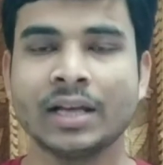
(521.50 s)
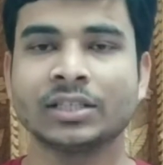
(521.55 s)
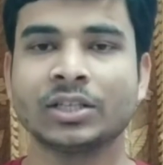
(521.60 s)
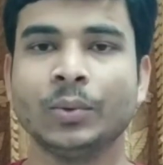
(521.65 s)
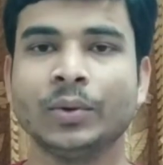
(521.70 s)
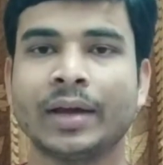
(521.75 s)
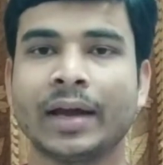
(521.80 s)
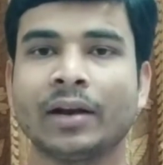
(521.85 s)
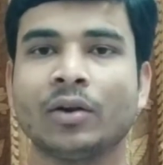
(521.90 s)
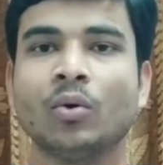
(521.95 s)
So
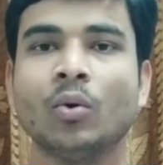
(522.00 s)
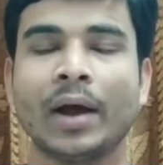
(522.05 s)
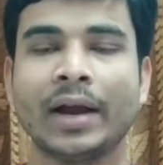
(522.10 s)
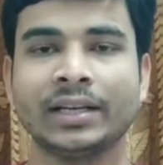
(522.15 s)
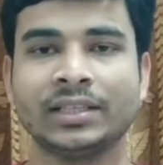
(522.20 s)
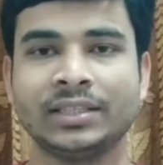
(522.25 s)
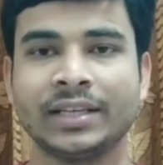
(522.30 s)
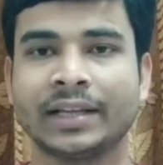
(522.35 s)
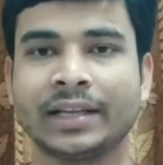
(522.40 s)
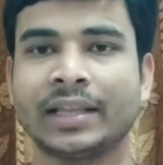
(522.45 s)
you can go
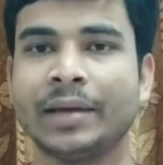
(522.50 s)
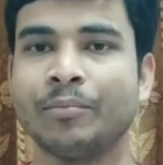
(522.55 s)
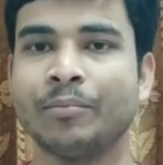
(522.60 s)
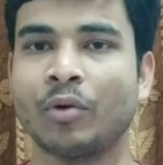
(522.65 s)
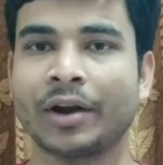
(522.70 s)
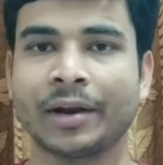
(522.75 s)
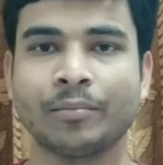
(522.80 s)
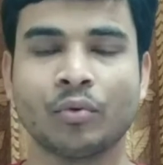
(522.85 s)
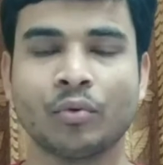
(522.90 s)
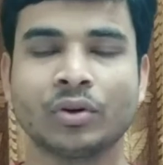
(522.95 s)
and check the
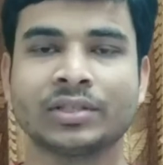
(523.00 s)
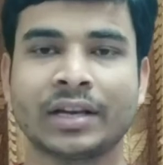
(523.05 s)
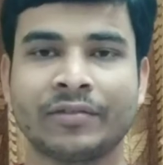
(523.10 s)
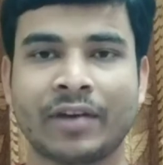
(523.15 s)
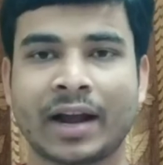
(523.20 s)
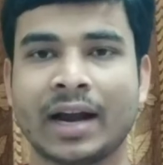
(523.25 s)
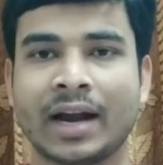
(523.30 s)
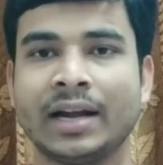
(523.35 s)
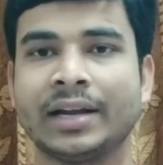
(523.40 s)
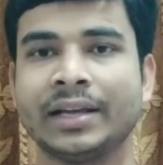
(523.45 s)
important portion,
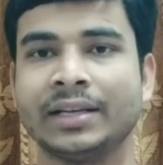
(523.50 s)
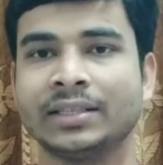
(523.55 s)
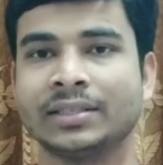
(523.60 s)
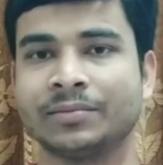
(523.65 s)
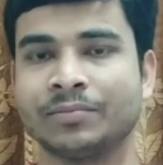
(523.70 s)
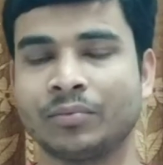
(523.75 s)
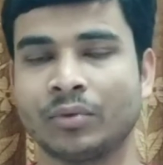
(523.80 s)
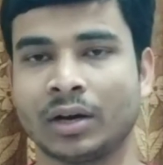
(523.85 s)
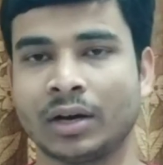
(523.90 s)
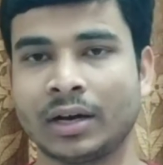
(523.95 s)

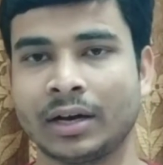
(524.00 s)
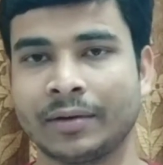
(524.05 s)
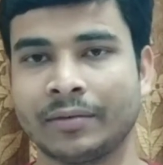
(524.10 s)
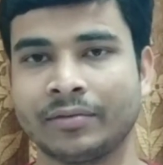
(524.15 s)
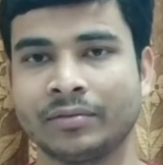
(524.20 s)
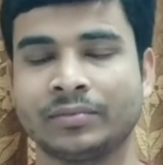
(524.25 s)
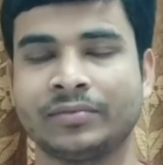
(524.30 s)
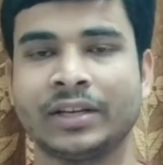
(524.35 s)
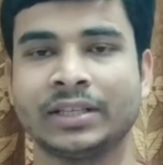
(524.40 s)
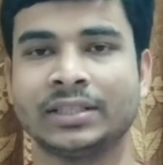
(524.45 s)
faculties, uh,
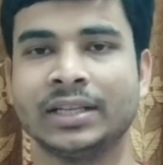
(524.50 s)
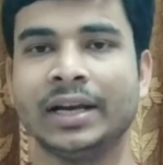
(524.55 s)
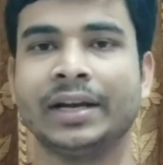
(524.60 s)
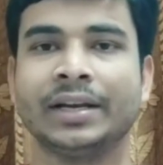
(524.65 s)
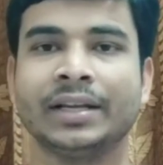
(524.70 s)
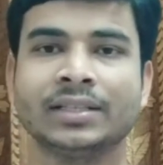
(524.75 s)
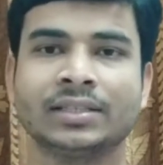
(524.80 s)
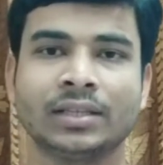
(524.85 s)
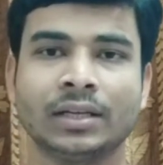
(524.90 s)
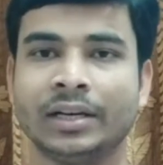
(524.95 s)

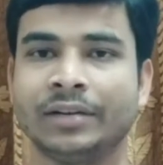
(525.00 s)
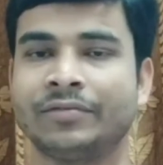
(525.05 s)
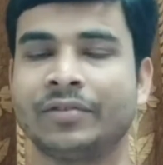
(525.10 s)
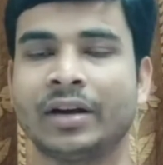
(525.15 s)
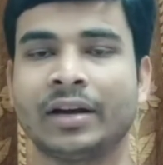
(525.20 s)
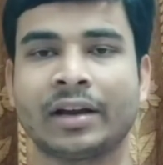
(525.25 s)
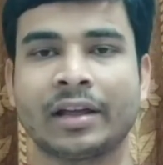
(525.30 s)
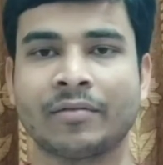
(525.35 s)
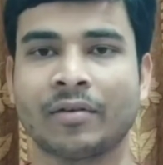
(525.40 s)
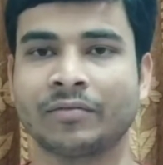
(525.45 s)
facilities,
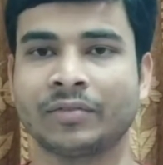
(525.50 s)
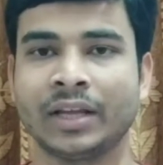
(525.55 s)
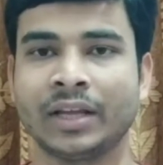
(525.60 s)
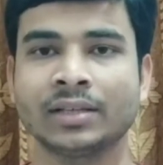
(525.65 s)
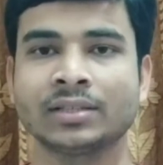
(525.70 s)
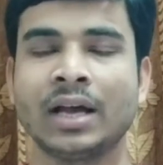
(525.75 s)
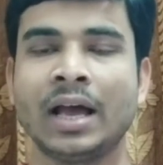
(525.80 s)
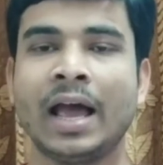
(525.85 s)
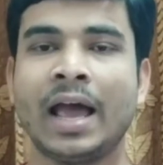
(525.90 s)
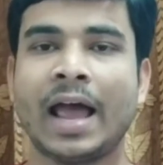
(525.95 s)
different type of things.